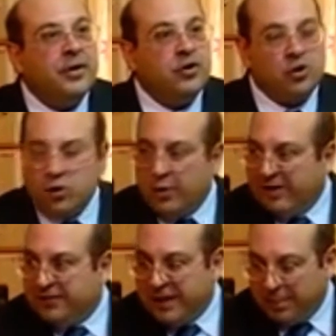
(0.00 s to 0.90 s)
So you
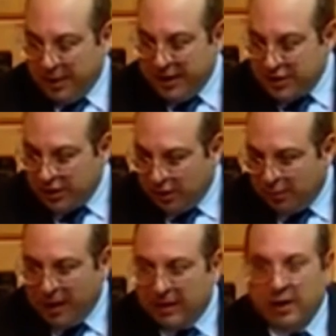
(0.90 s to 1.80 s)
have separation
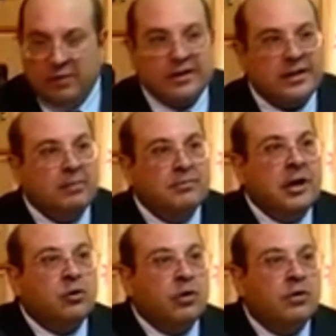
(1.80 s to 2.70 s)
of power which comes
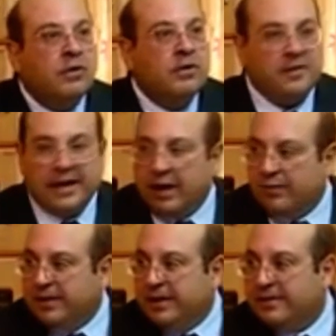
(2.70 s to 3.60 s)
out of 3
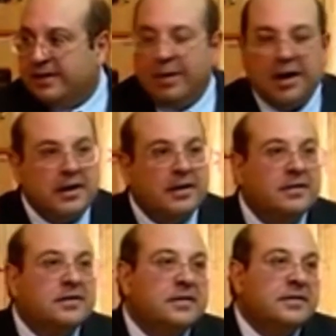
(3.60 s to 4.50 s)
of the
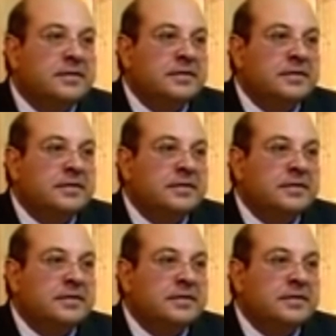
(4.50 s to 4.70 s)
sub-articles.